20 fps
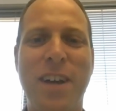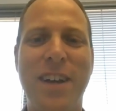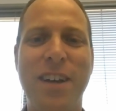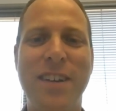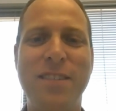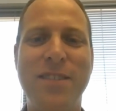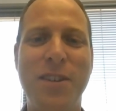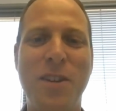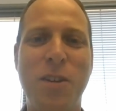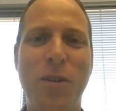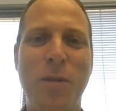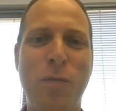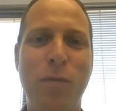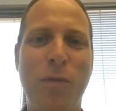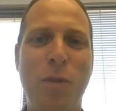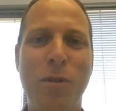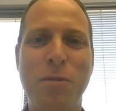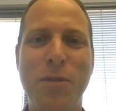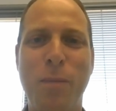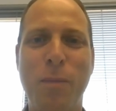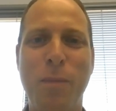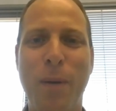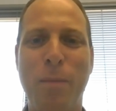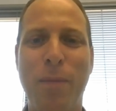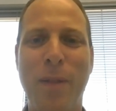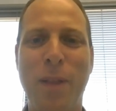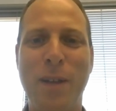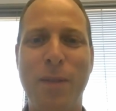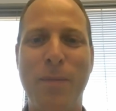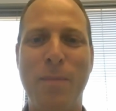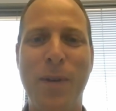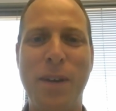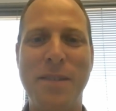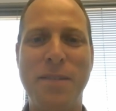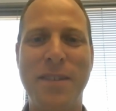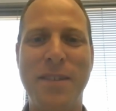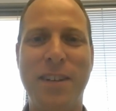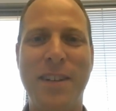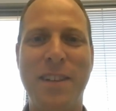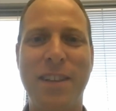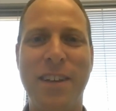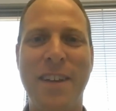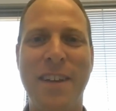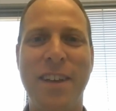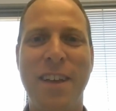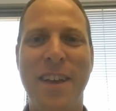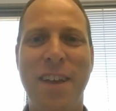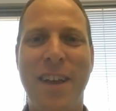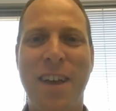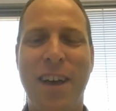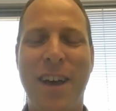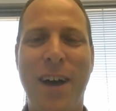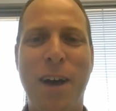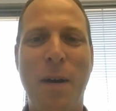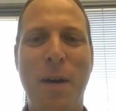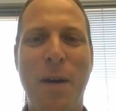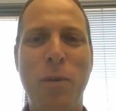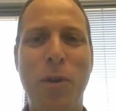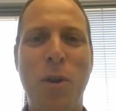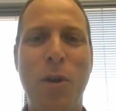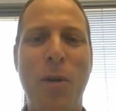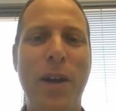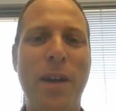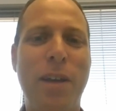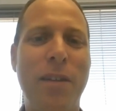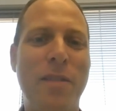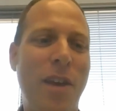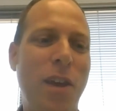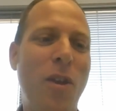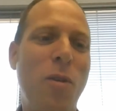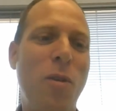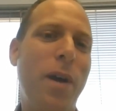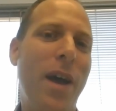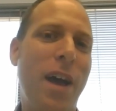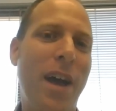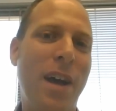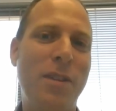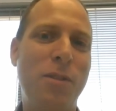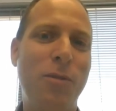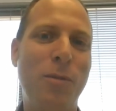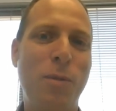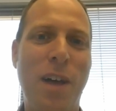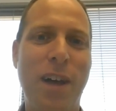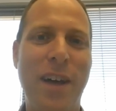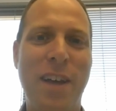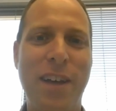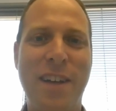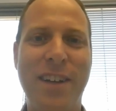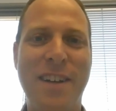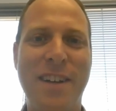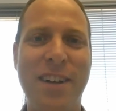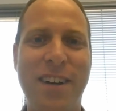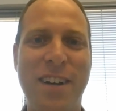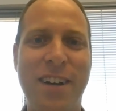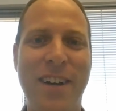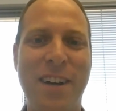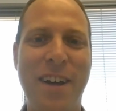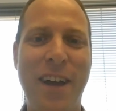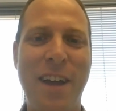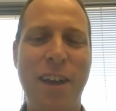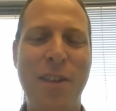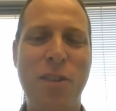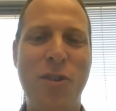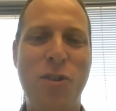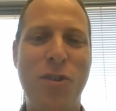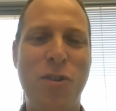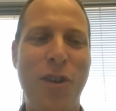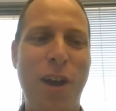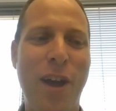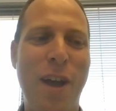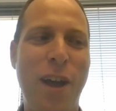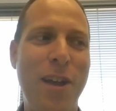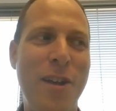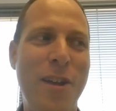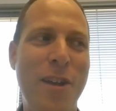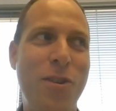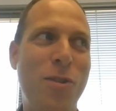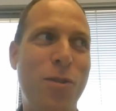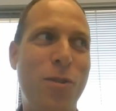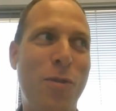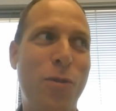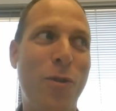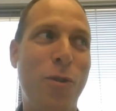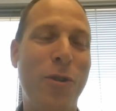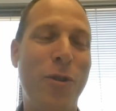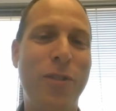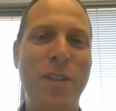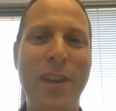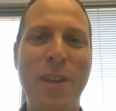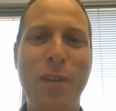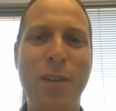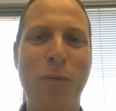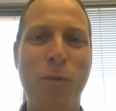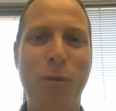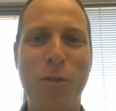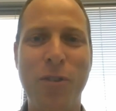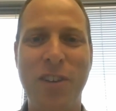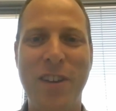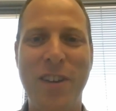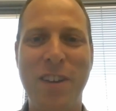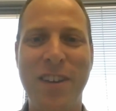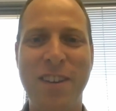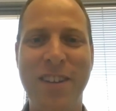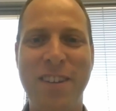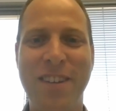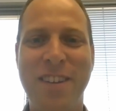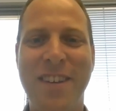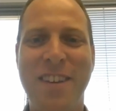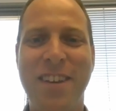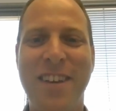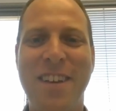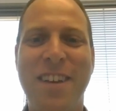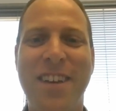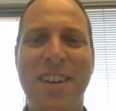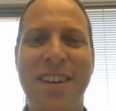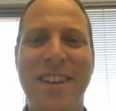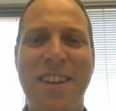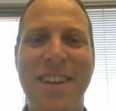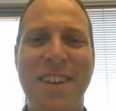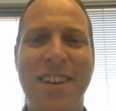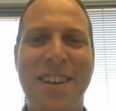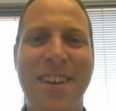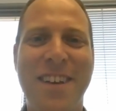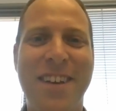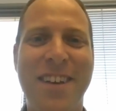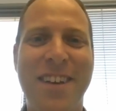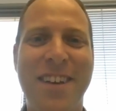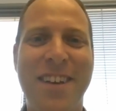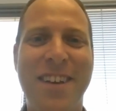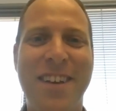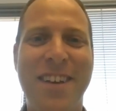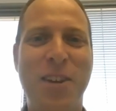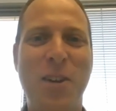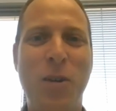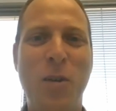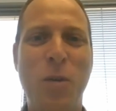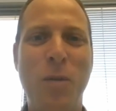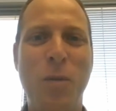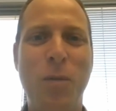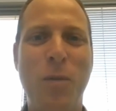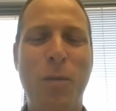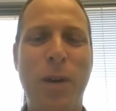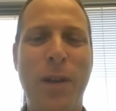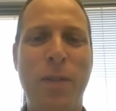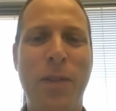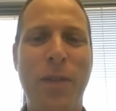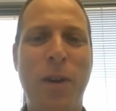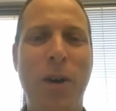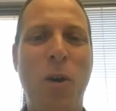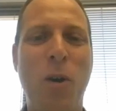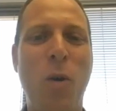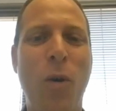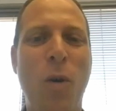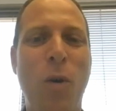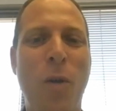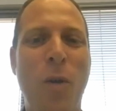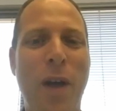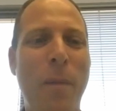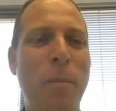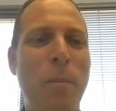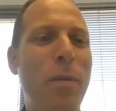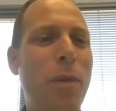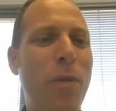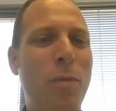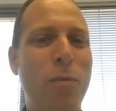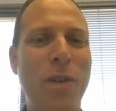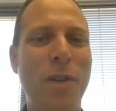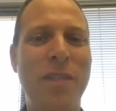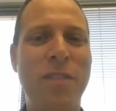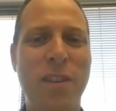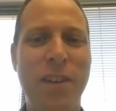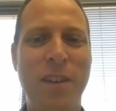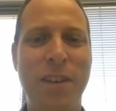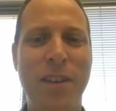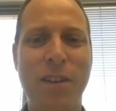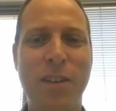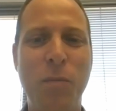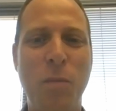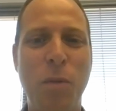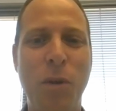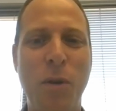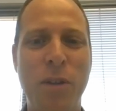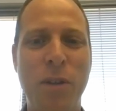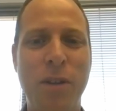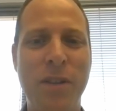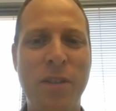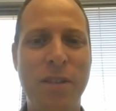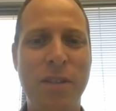I guess, you know, it flows in my blood, basically. I can take you back to like age 13, 14, you know, when the whole MP3 scene exploded.